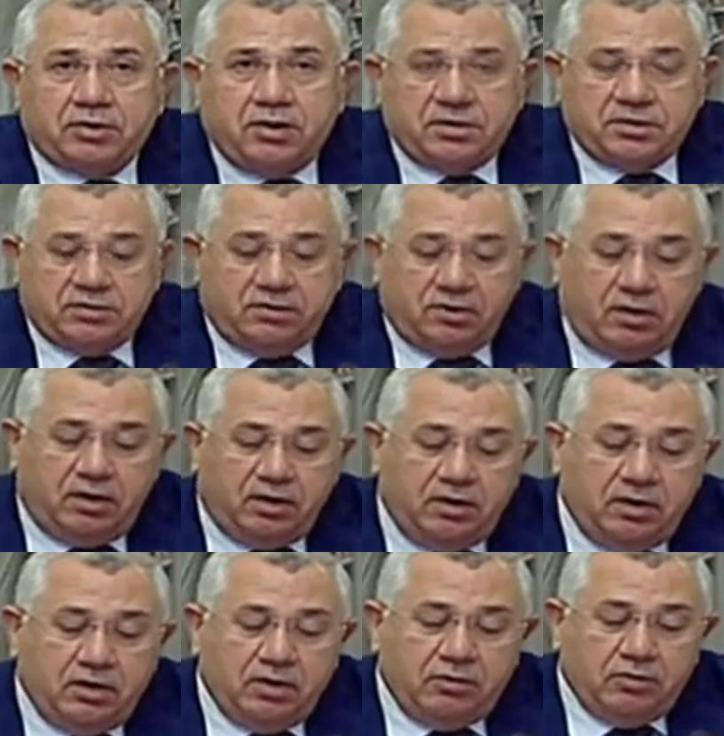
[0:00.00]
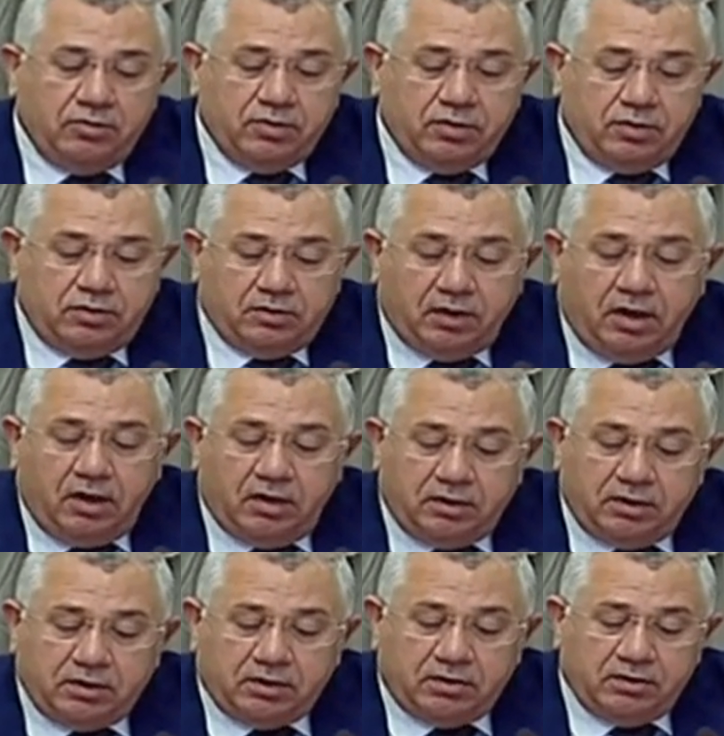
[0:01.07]
a new delta spanning
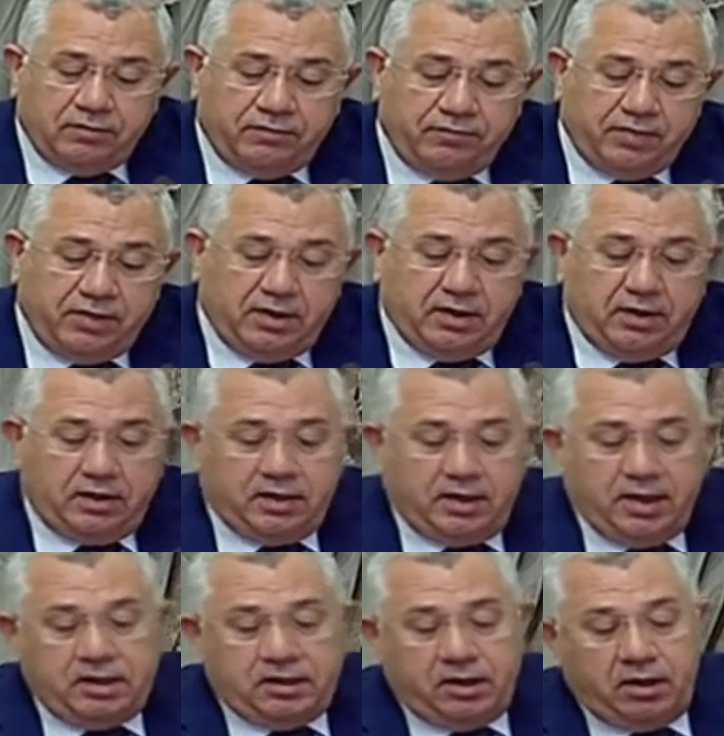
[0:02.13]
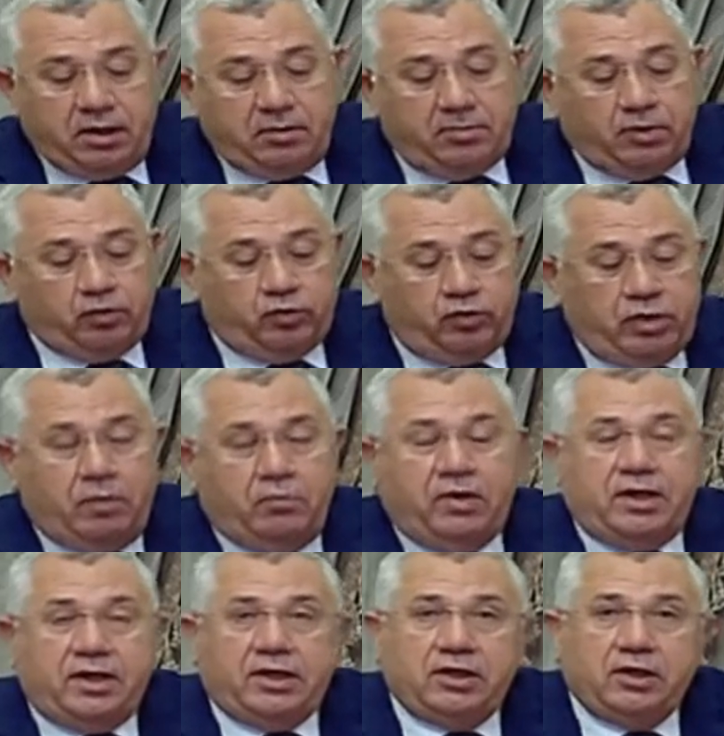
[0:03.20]
over 1 million fidans will be carried out
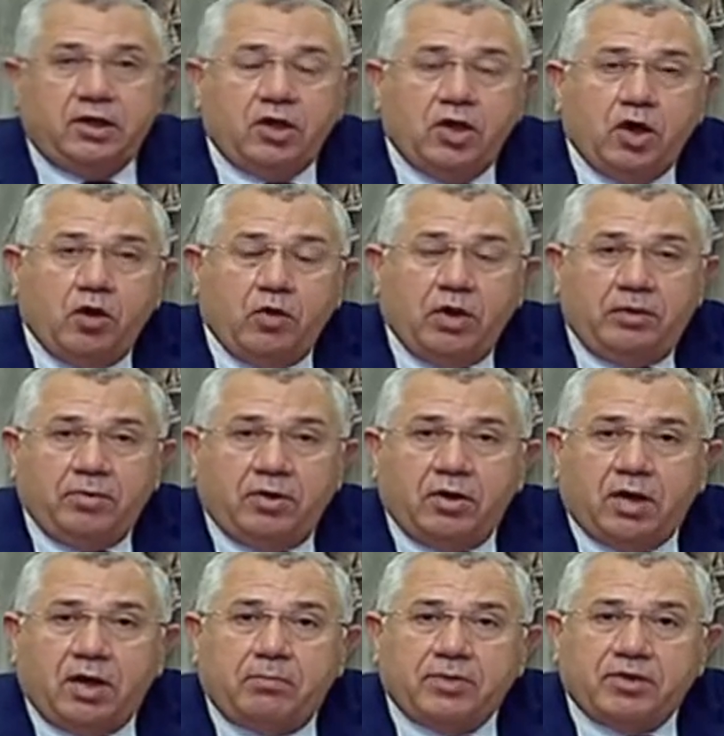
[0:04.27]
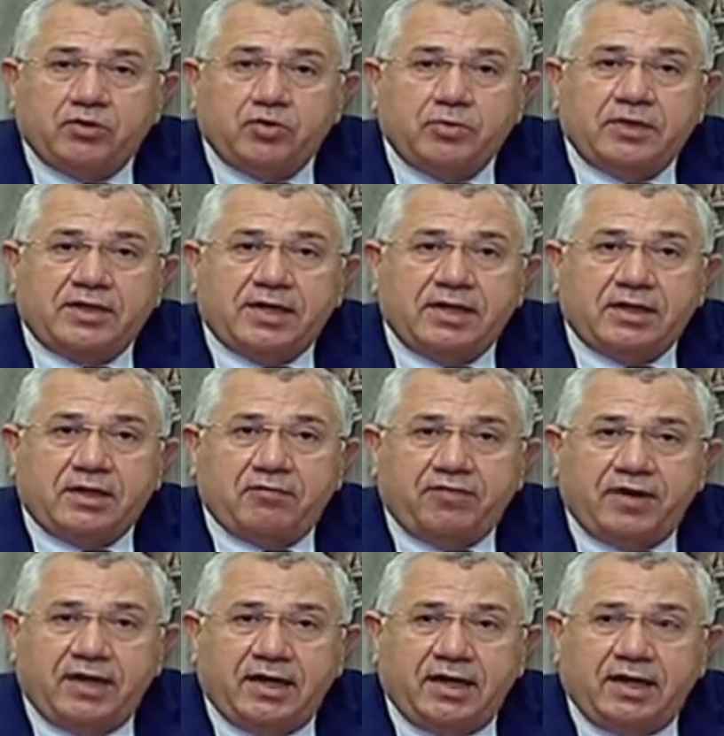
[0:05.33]
over 2 years. He
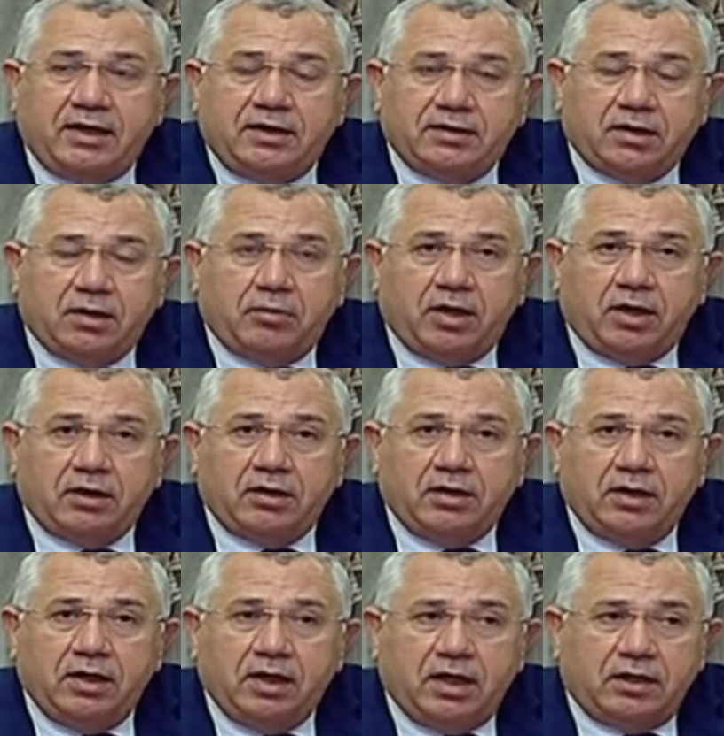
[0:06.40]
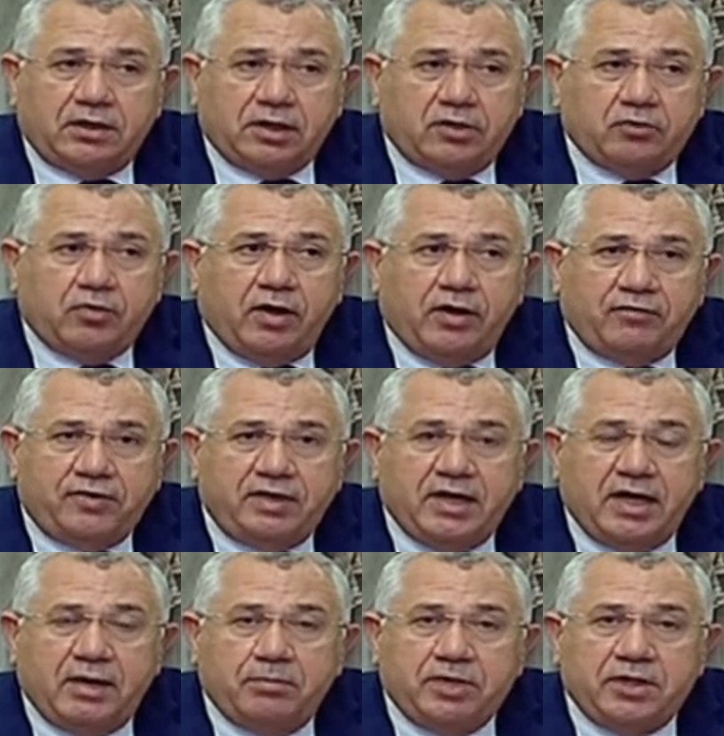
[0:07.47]
pointed out the area would be cultivated with
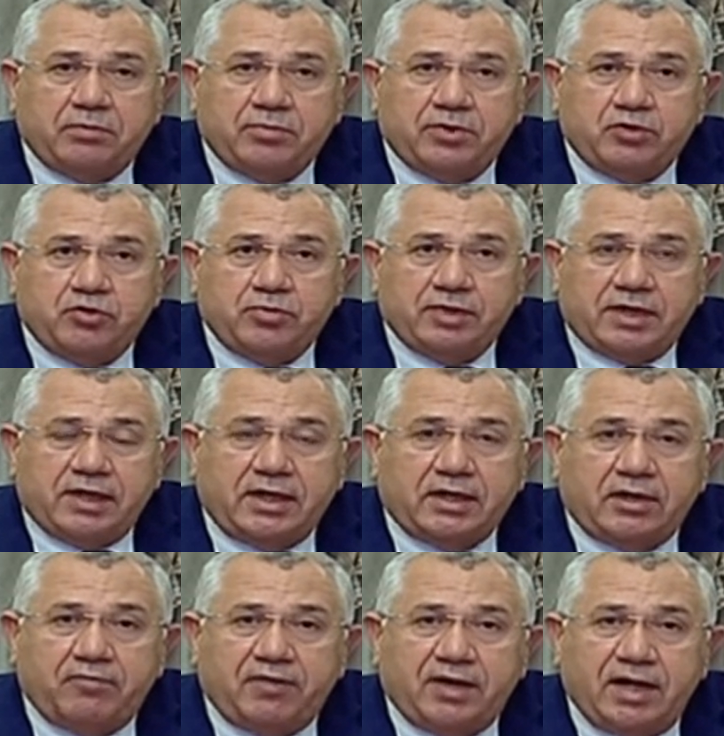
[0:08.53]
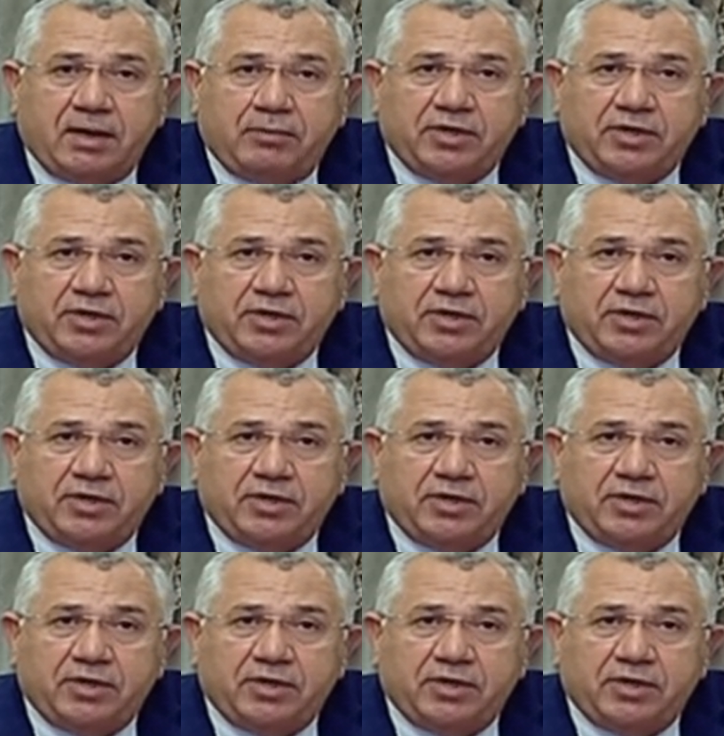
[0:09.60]
strategic crops like wheat,